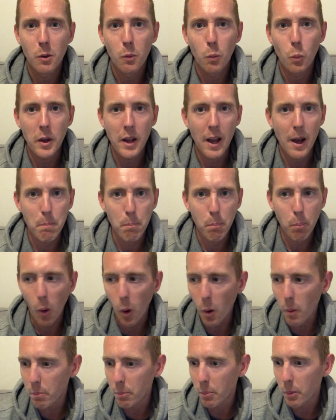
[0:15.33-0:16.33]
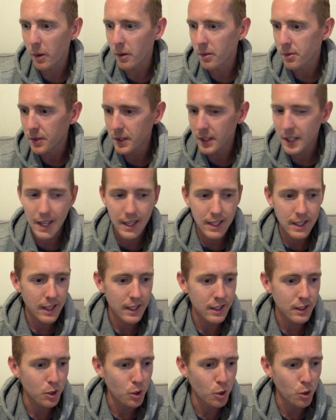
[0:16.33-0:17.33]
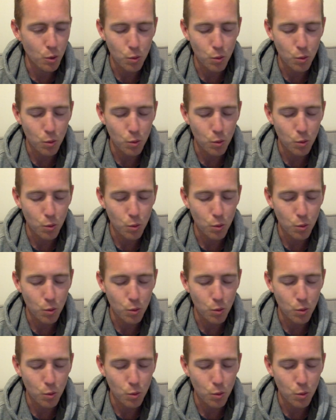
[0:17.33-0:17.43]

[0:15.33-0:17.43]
we have Pogba, Fernandes,